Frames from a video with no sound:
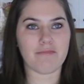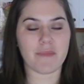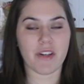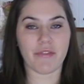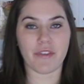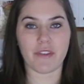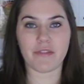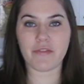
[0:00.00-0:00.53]

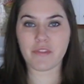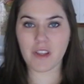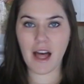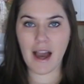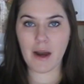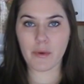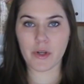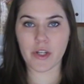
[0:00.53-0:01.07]
different
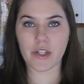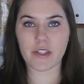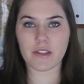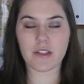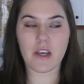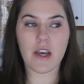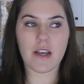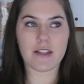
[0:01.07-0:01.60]

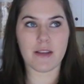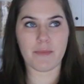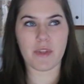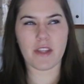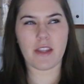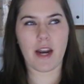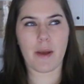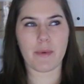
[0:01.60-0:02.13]
flours,
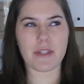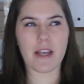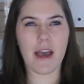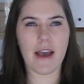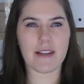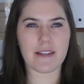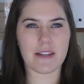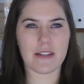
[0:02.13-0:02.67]
something that I was
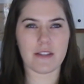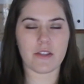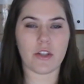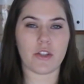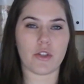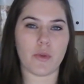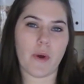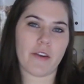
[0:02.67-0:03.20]
hesitant
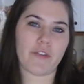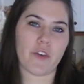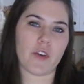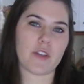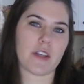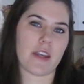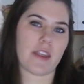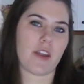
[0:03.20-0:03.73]
to do at
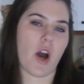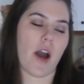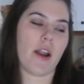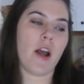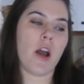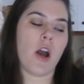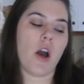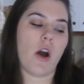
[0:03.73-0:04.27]
first. I
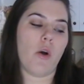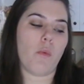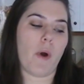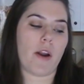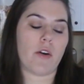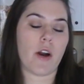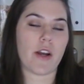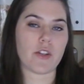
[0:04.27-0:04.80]
thought,
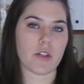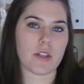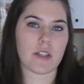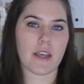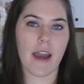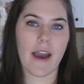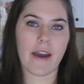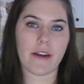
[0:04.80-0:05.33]
why don't I
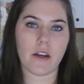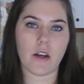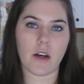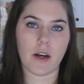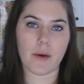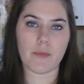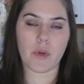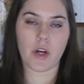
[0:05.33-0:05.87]
just get
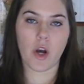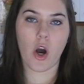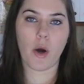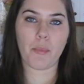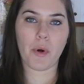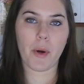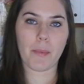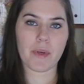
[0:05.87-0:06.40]
an
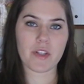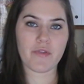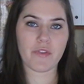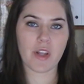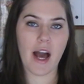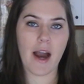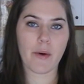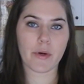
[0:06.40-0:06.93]
all-purpose
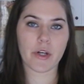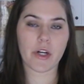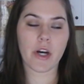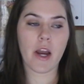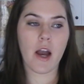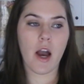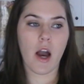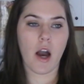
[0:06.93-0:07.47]
flour?
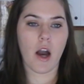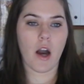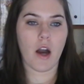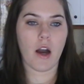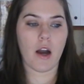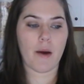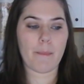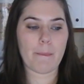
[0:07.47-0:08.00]

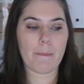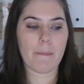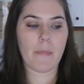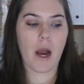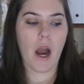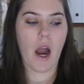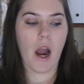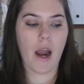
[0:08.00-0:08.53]

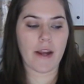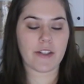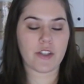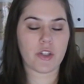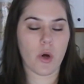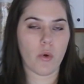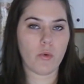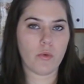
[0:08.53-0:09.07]
I
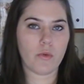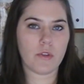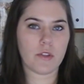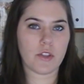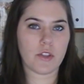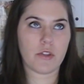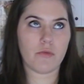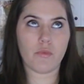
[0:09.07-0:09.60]
don't
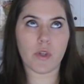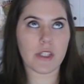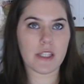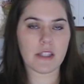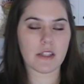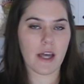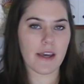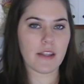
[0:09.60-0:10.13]

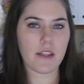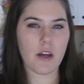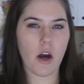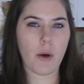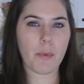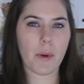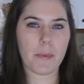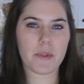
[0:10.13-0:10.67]
really like the
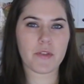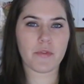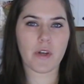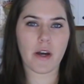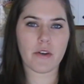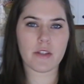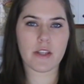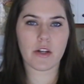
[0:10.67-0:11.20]
all-purpose
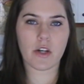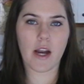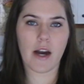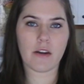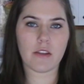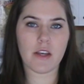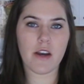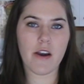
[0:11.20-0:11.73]
flours that are
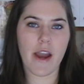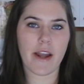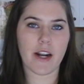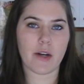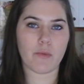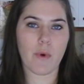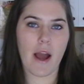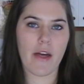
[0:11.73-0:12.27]
out there, and
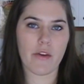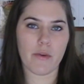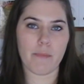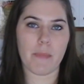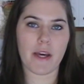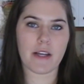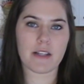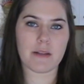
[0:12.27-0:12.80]
I'd rather
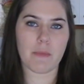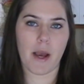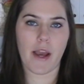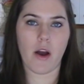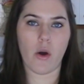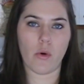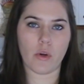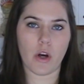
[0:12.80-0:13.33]
mix
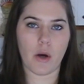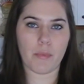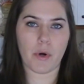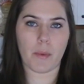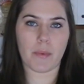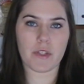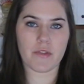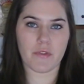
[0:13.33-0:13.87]
my own
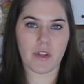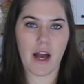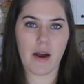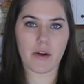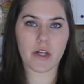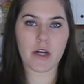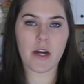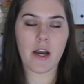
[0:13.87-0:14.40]
all-purpose
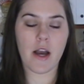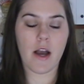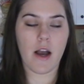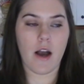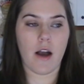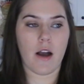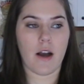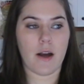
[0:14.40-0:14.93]
flour.
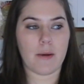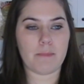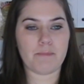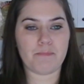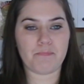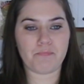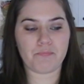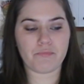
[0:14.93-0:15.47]

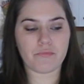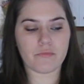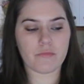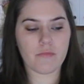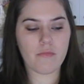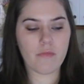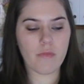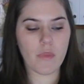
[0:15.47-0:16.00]

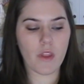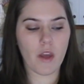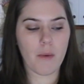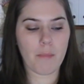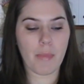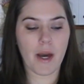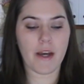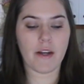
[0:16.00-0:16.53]

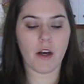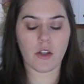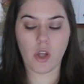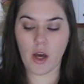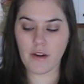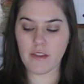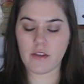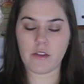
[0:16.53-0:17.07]
But a
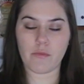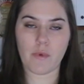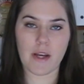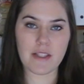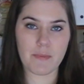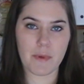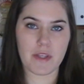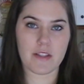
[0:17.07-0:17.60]
lot of the
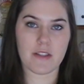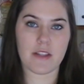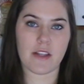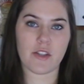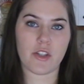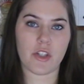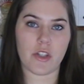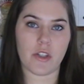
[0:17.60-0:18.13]
recipes
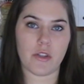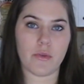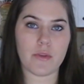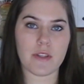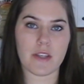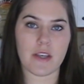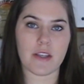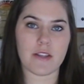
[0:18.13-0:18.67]
that she
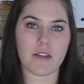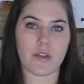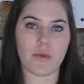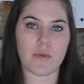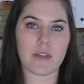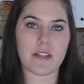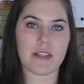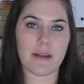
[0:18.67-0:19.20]
uses
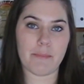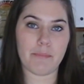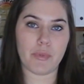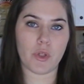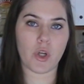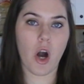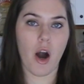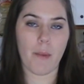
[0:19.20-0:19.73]
use
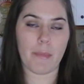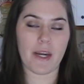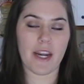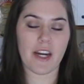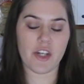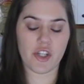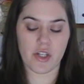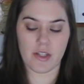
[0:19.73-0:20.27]
simple
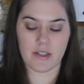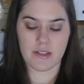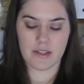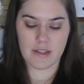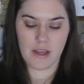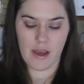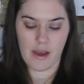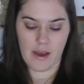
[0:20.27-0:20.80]

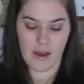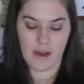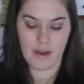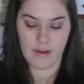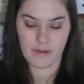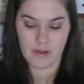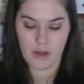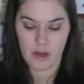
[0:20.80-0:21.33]
combinations,
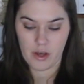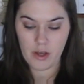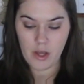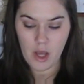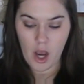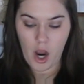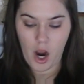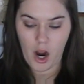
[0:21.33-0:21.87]
and
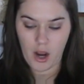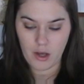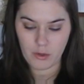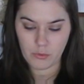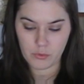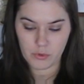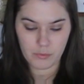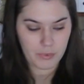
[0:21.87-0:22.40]
I
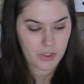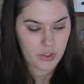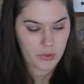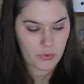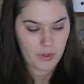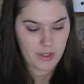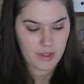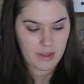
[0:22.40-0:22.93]
will be
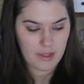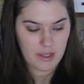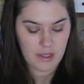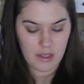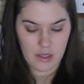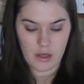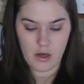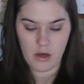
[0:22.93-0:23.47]
doing
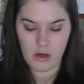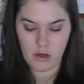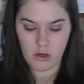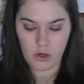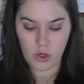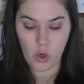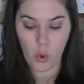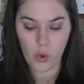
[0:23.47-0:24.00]
the
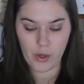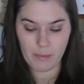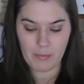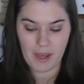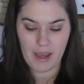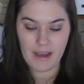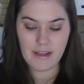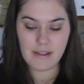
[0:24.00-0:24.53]

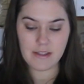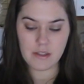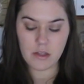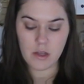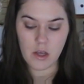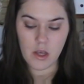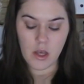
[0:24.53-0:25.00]
corn-based.